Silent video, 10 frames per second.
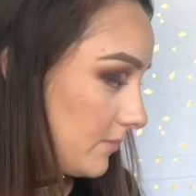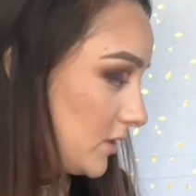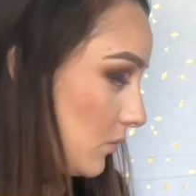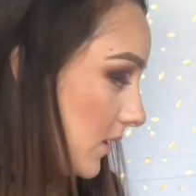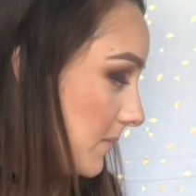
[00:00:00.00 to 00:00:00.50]

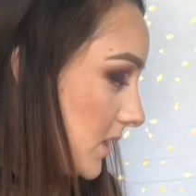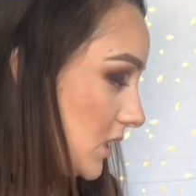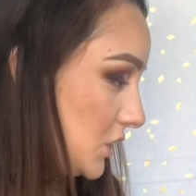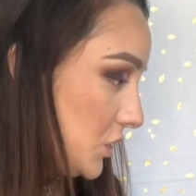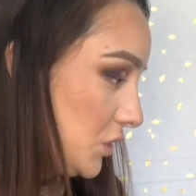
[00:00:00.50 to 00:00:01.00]
So what I'm
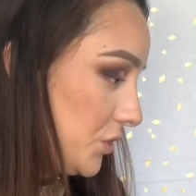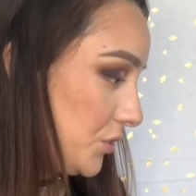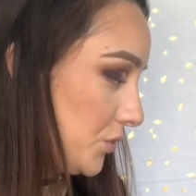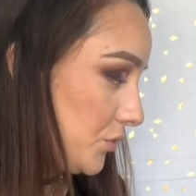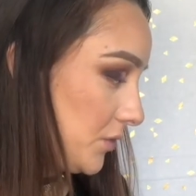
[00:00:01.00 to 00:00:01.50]
gonna
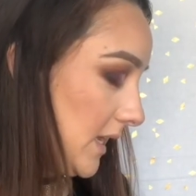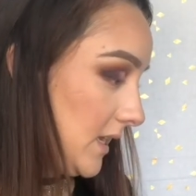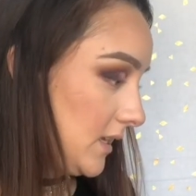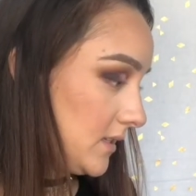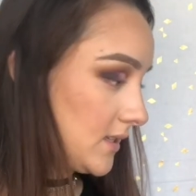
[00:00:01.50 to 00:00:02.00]
do
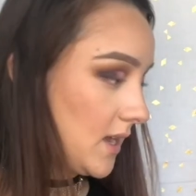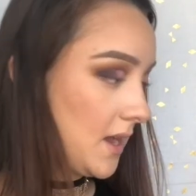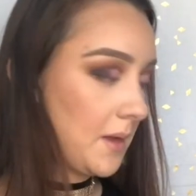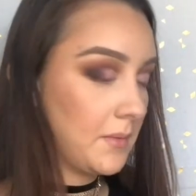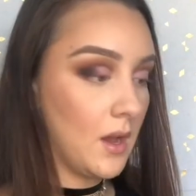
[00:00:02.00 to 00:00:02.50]
is,
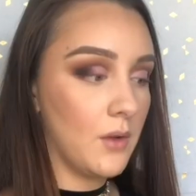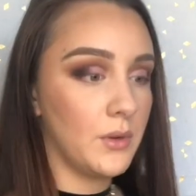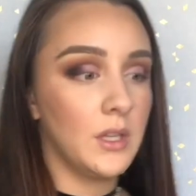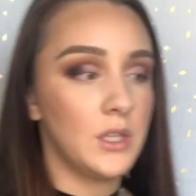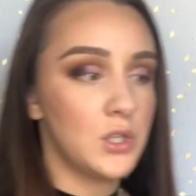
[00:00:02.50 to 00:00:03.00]
I'm not
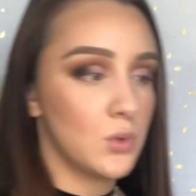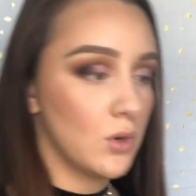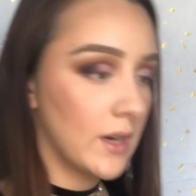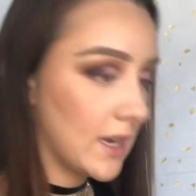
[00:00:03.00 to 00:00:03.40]
really sure